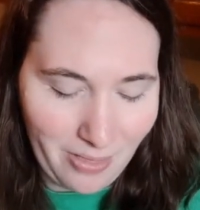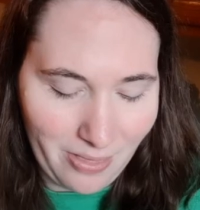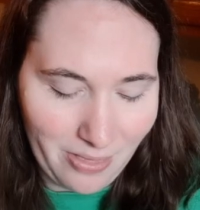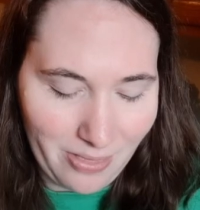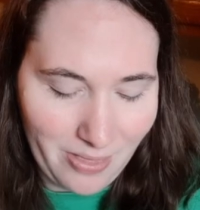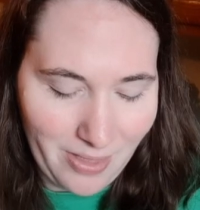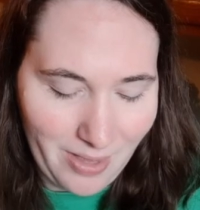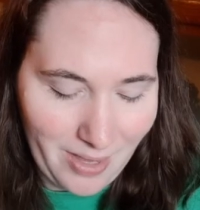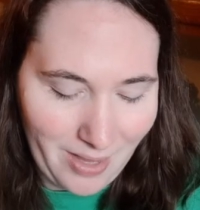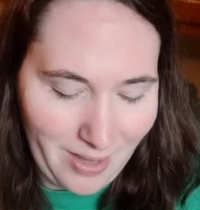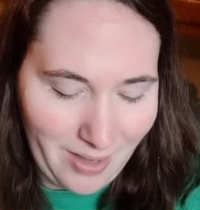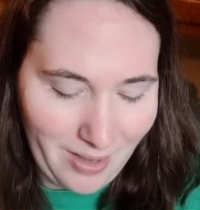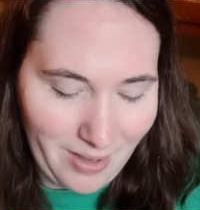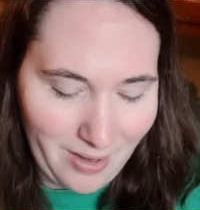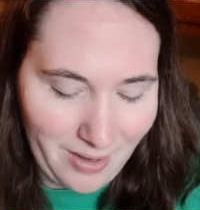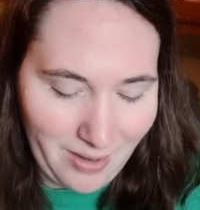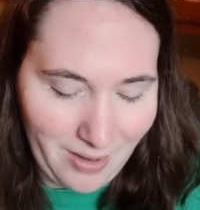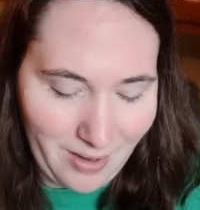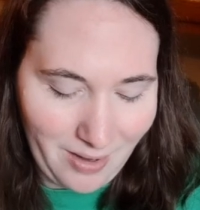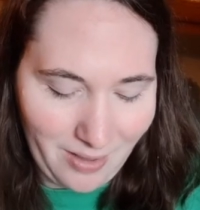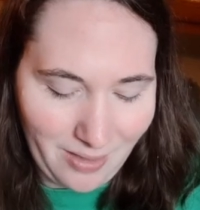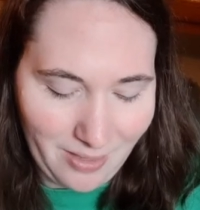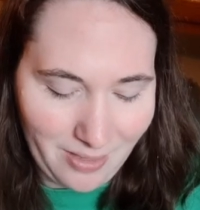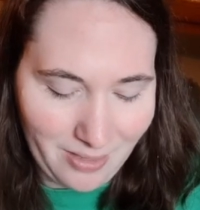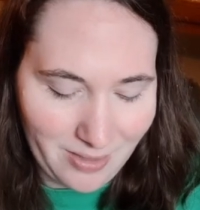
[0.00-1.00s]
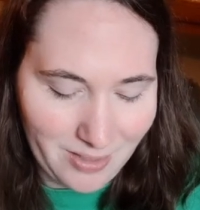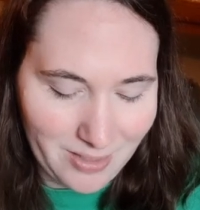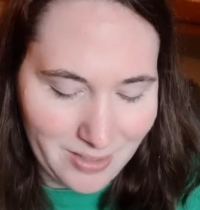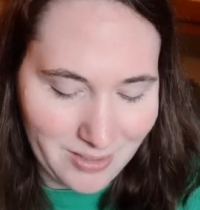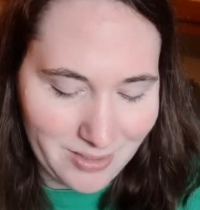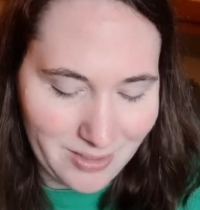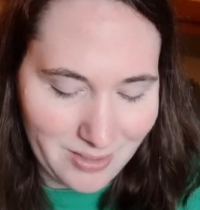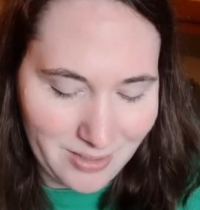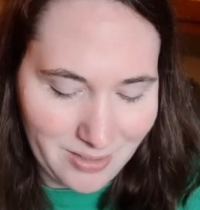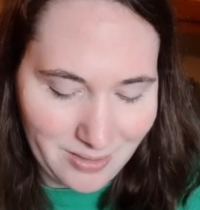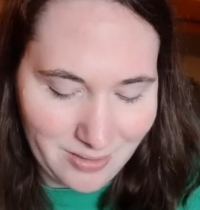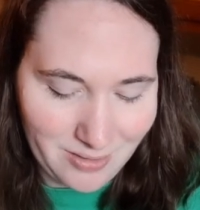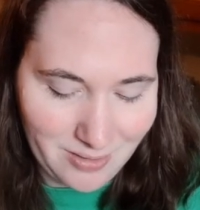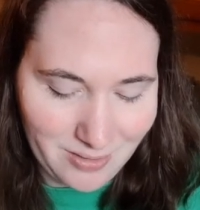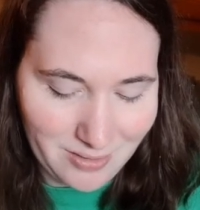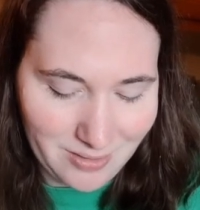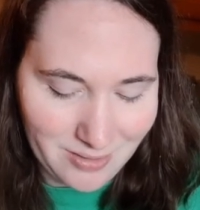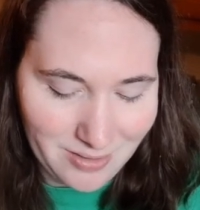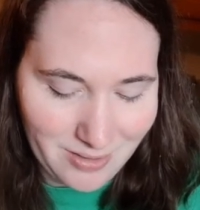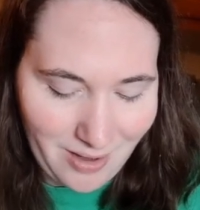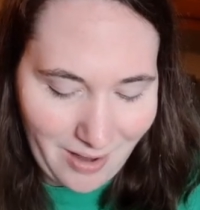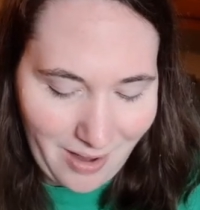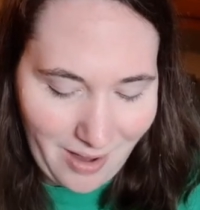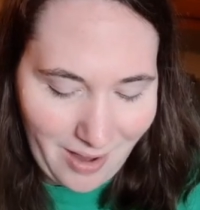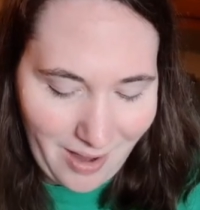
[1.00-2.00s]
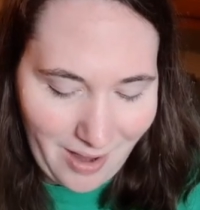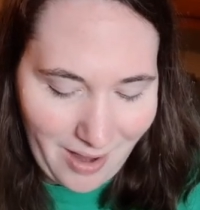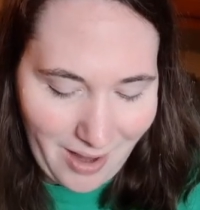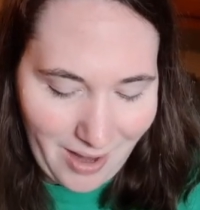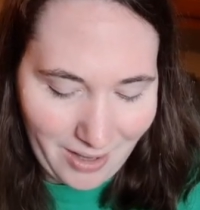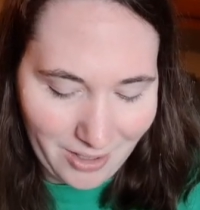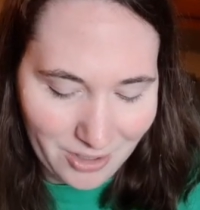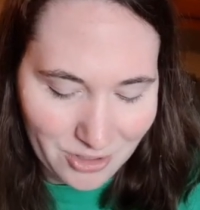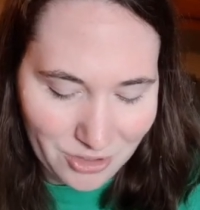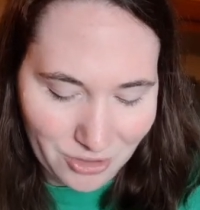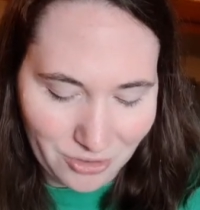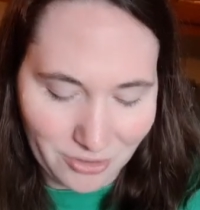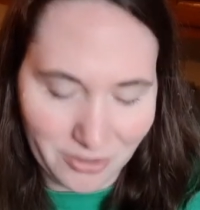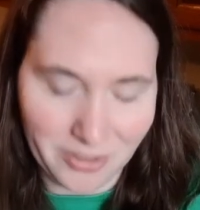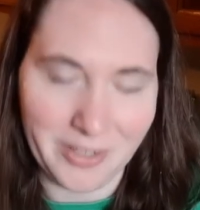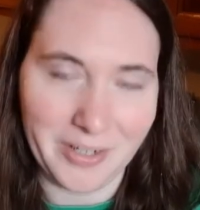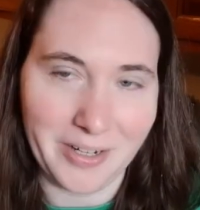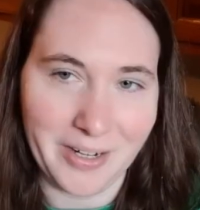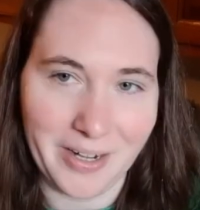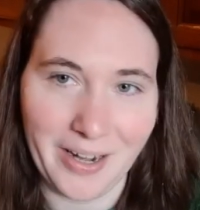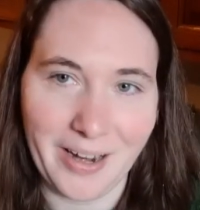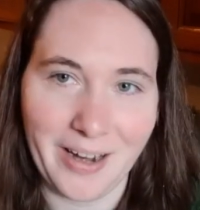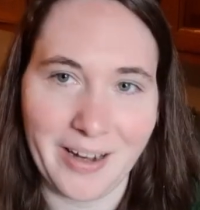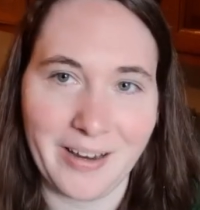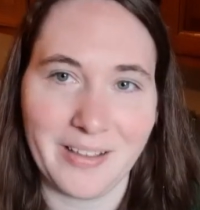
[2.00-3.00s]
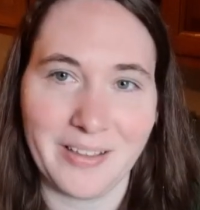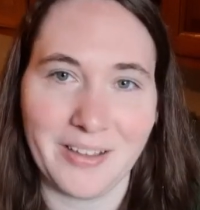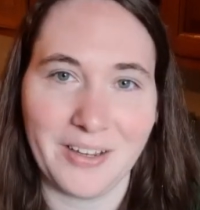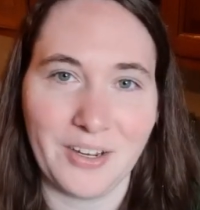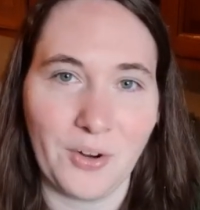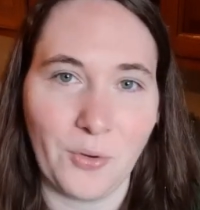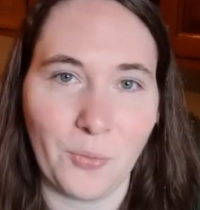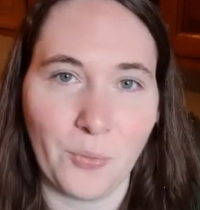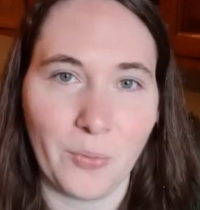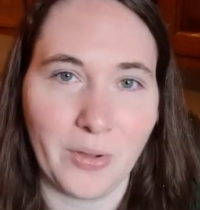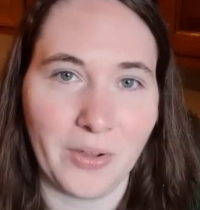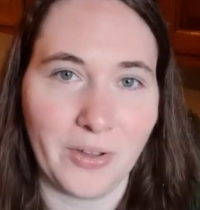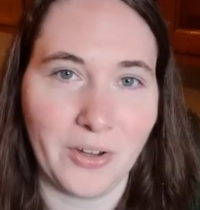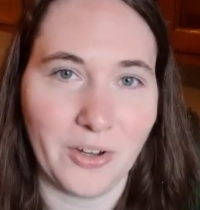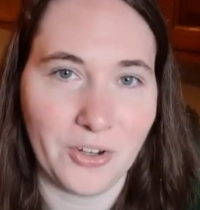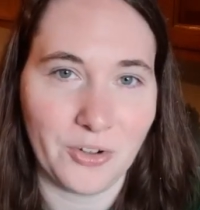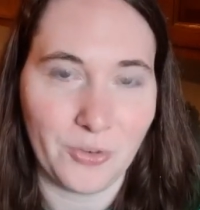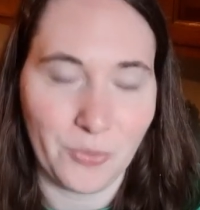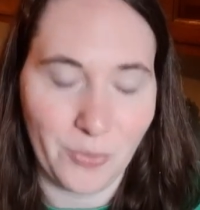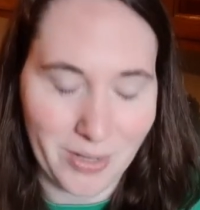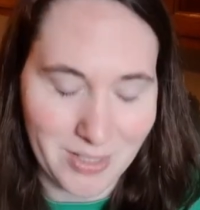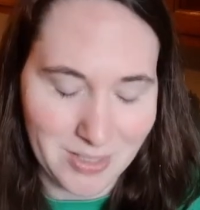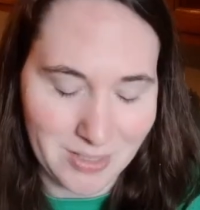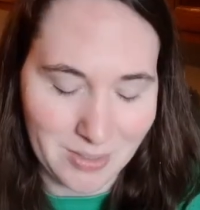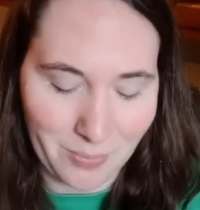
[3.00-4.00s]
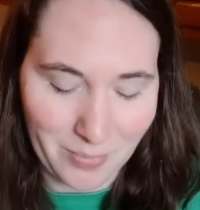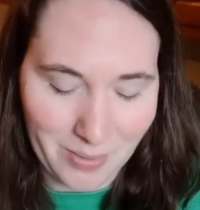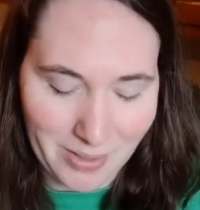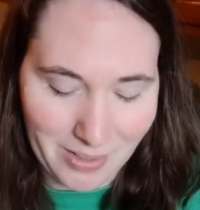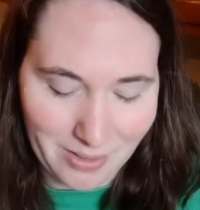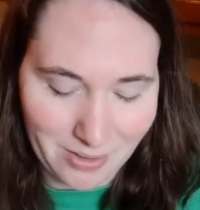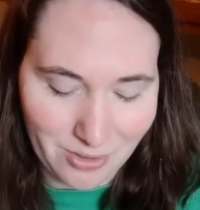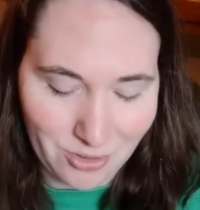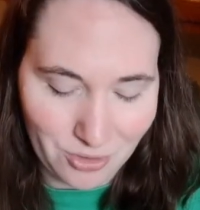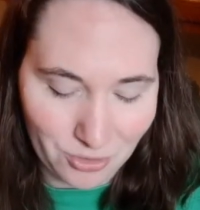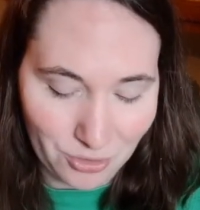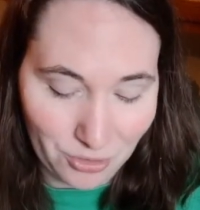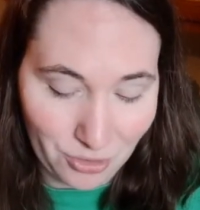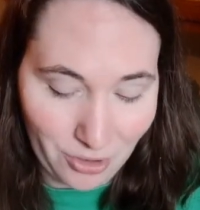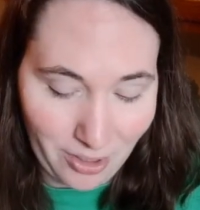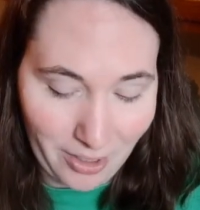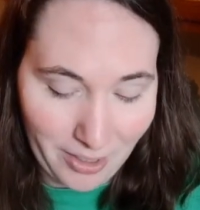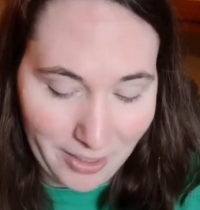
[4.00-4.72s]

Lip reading: then this is actually, I think, a really good recipe to try.